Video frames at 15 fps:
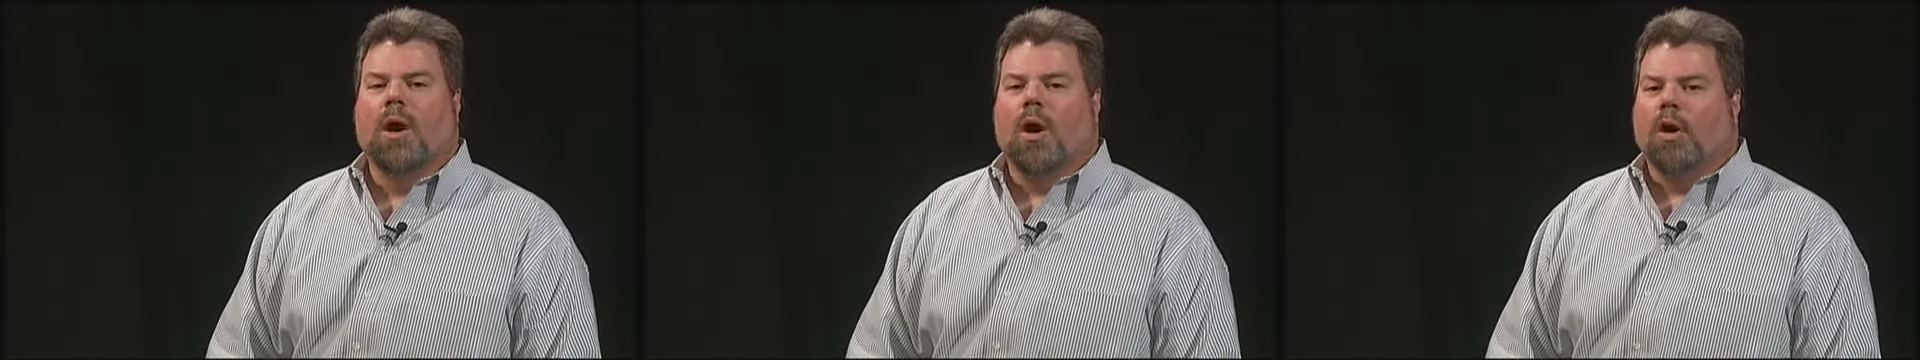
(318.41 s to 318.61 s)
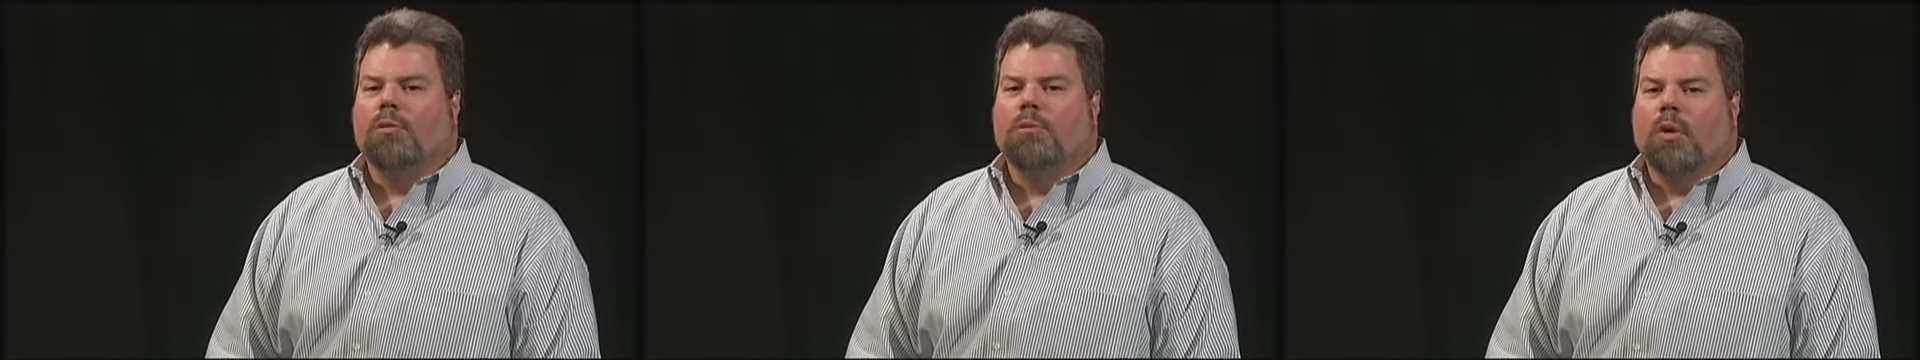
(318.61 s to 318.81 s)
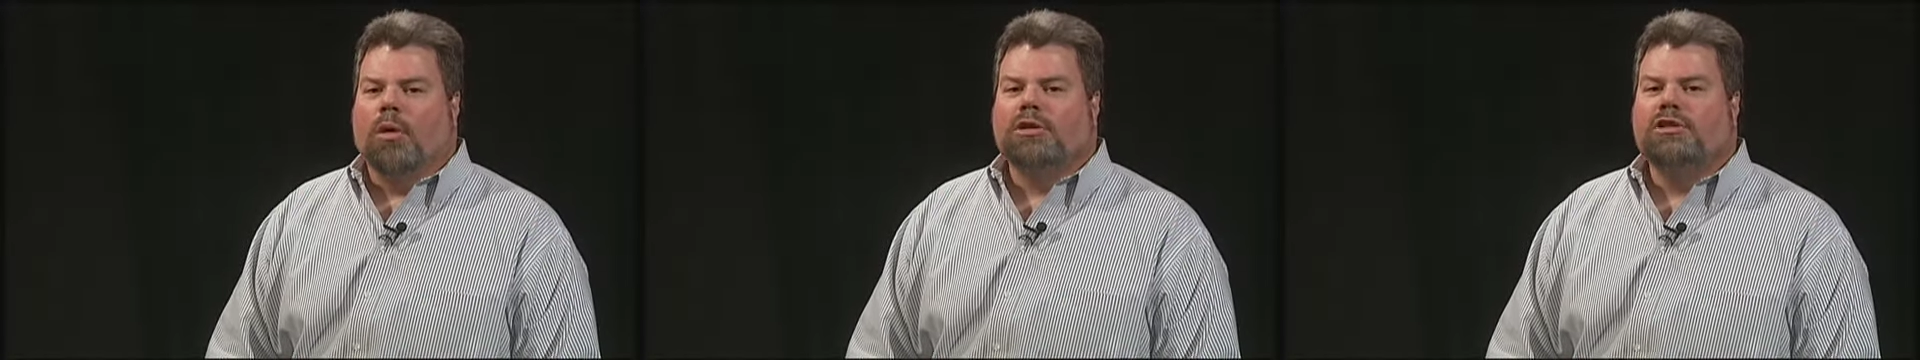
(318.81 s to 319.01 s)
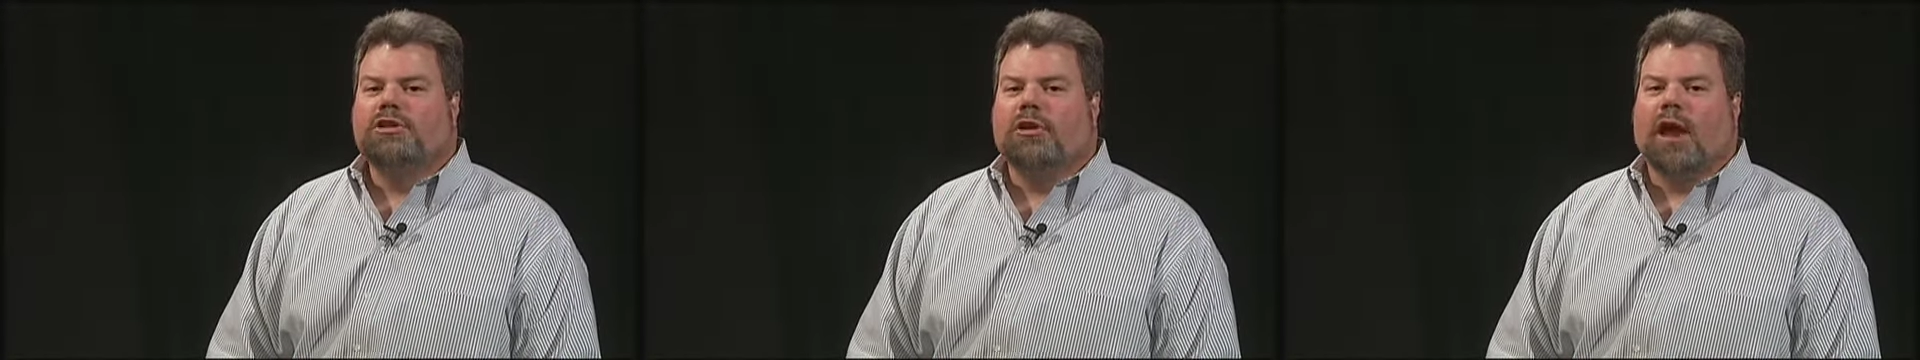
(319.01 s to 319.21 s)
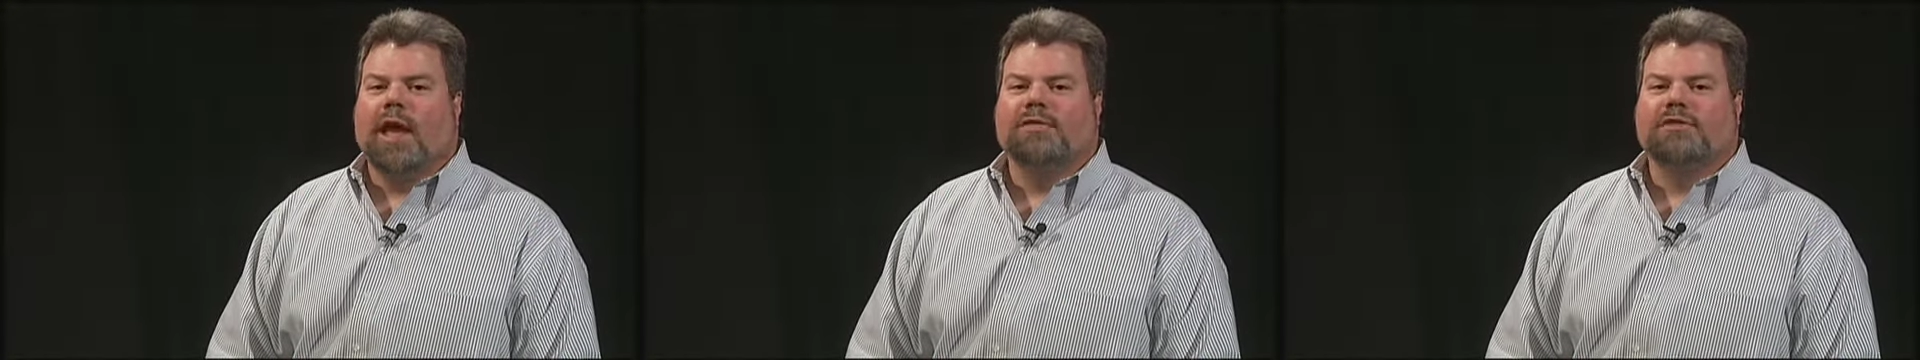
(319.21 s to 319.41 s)
On Borden's
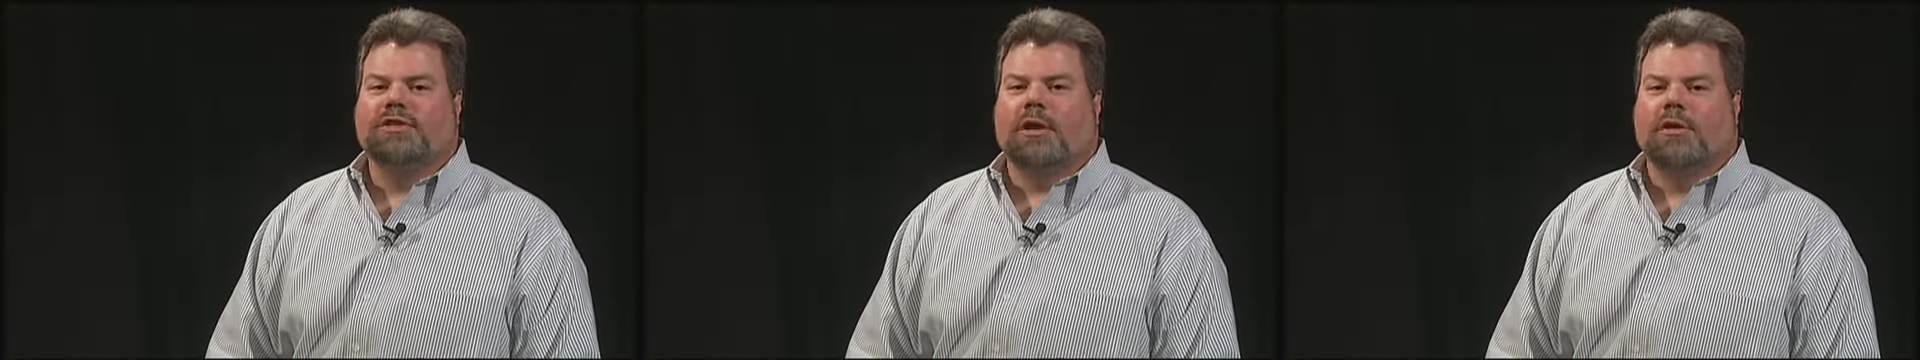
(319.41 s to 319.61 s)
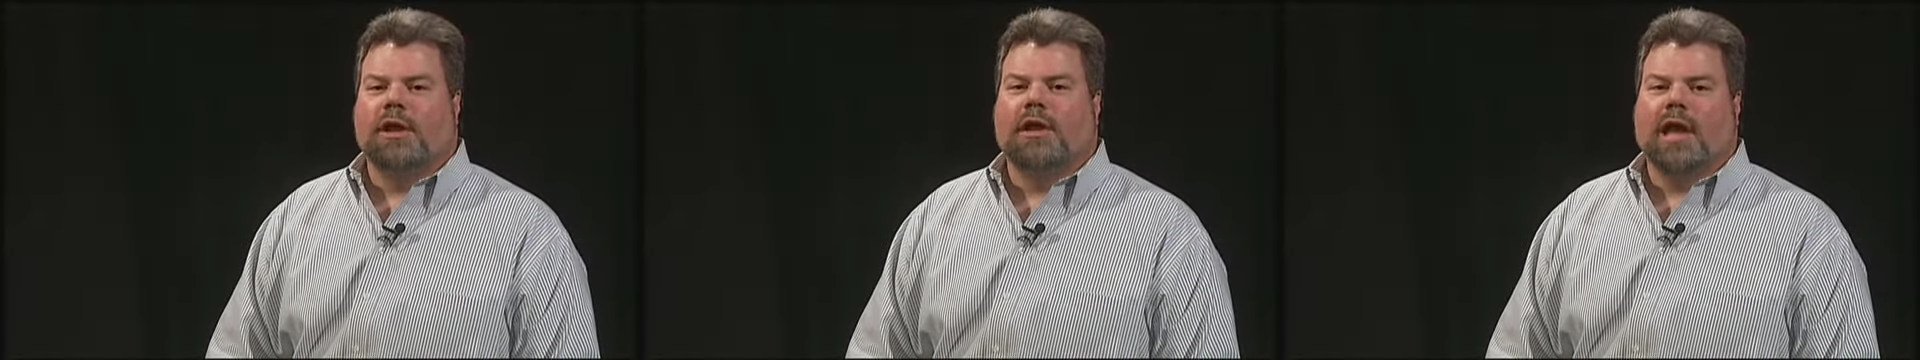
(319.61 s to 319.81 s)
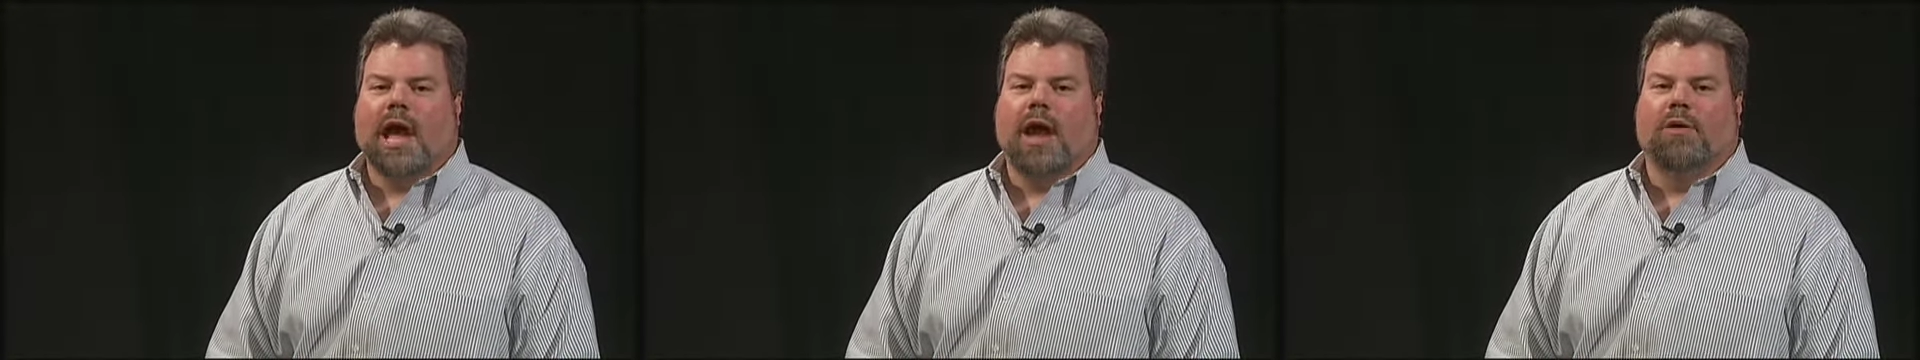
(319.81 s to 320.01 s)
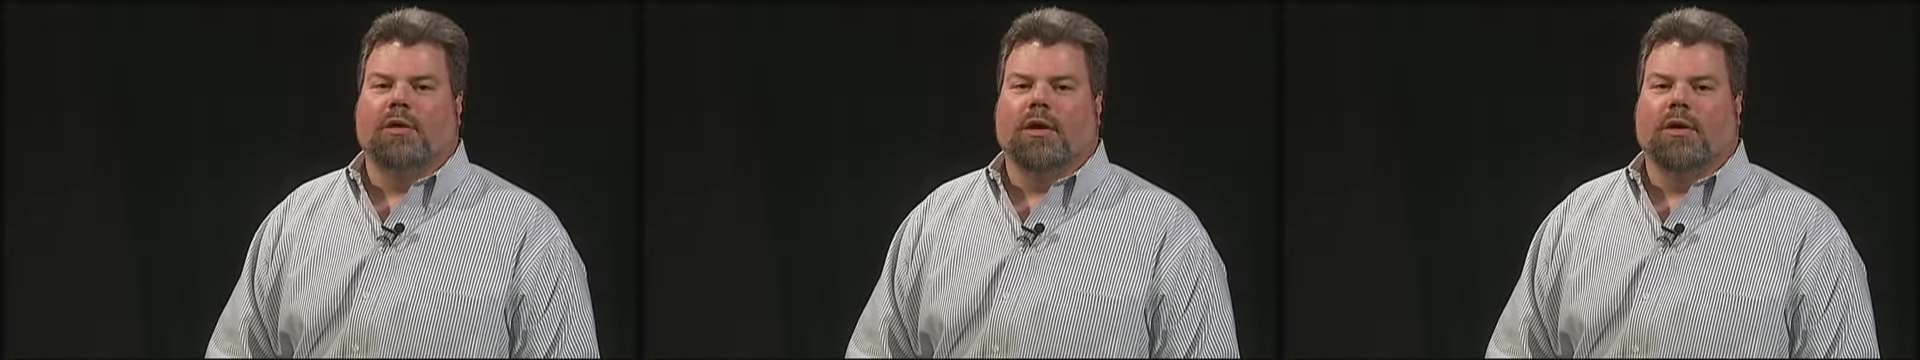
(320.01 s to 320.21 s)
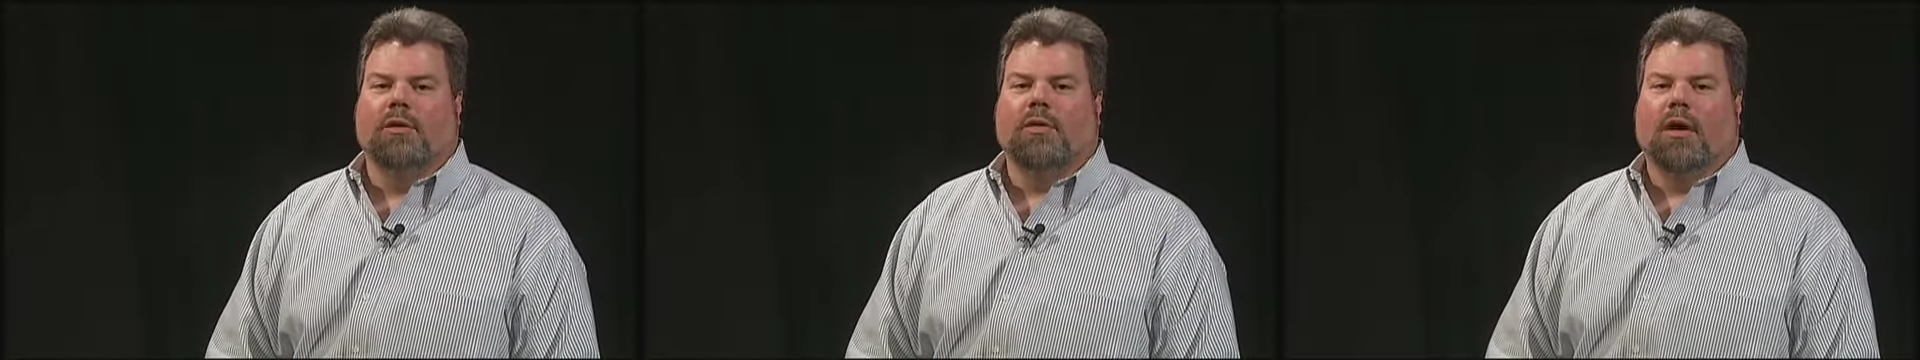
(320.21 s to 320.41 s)
gravestone in
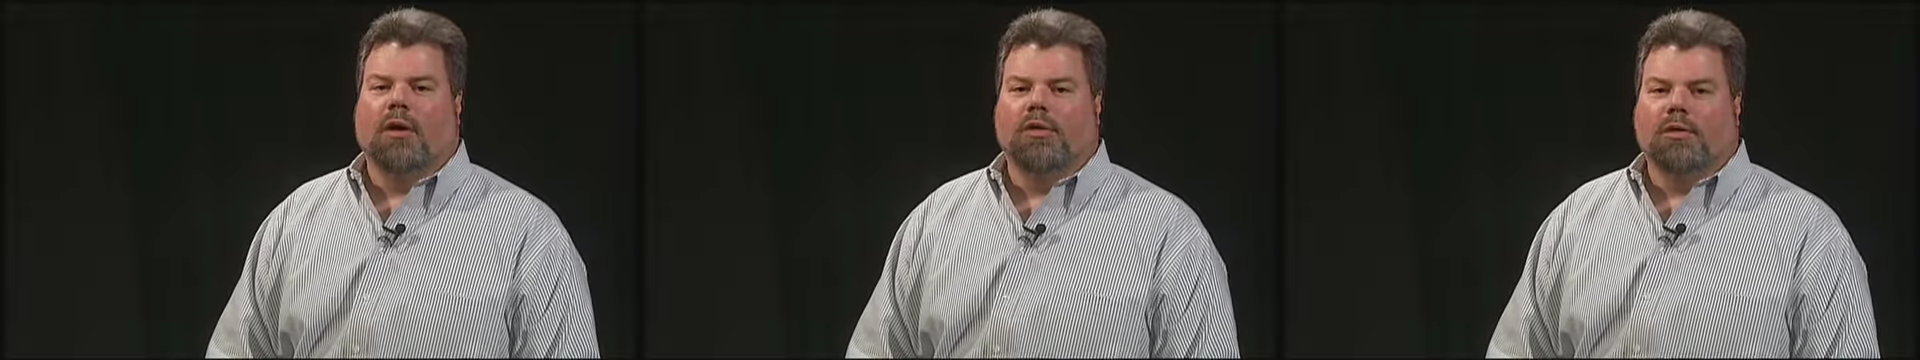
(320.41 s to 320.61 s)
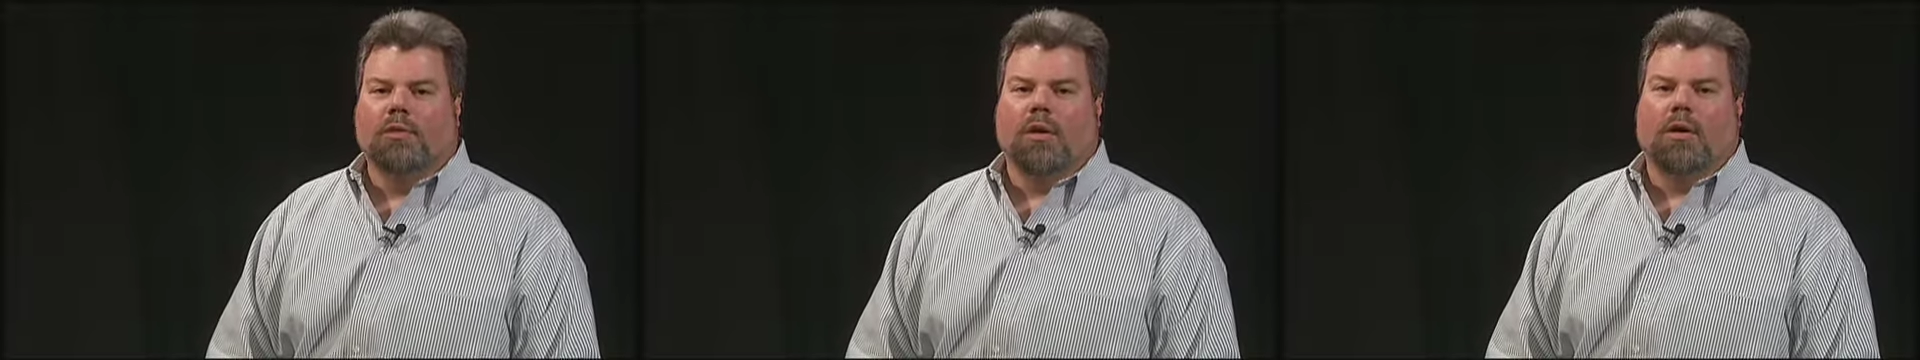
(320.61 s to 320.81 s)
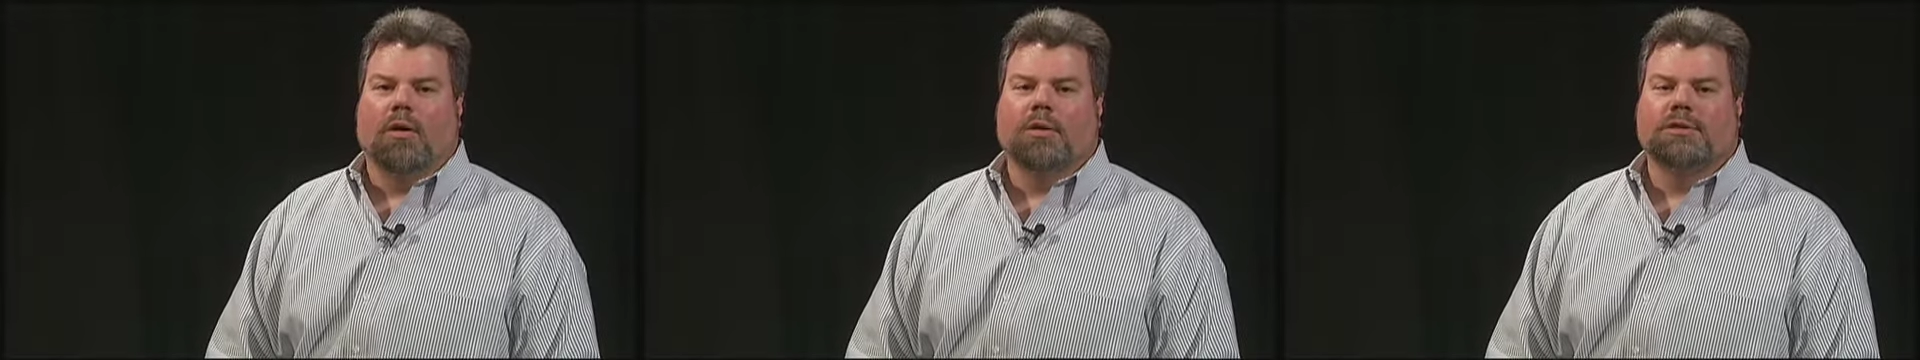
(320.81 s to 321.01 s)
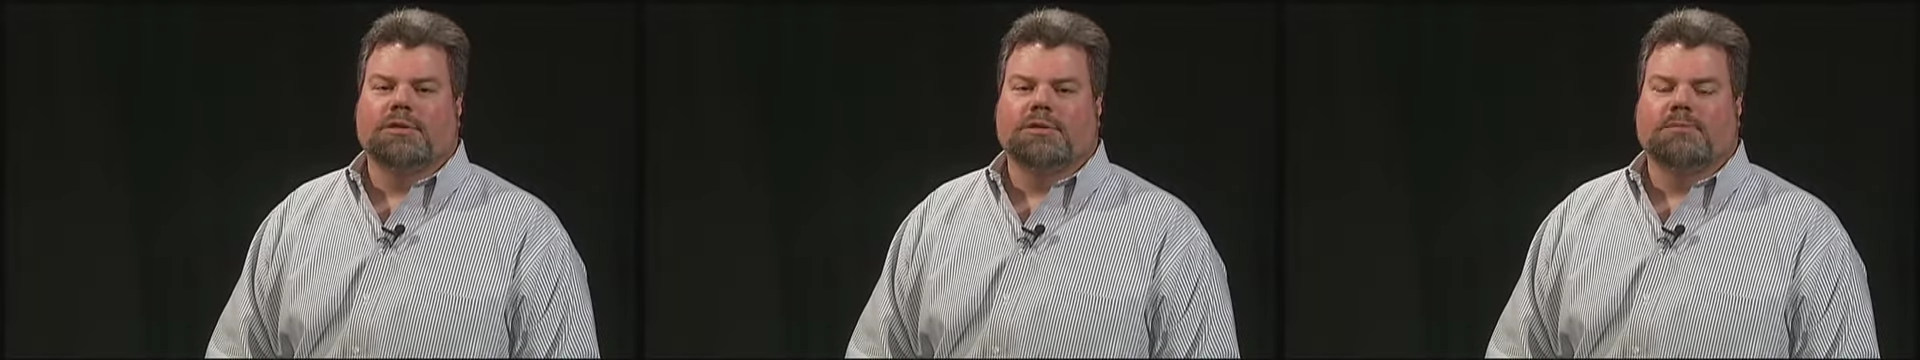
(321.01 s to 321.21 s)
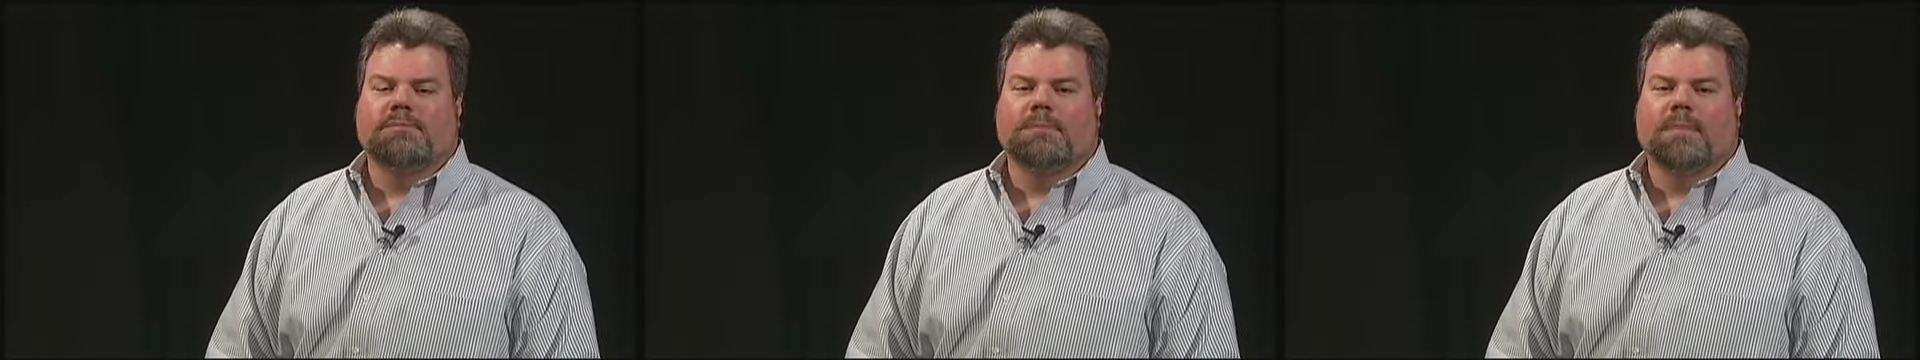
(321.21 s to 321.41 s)
Cairo are the words,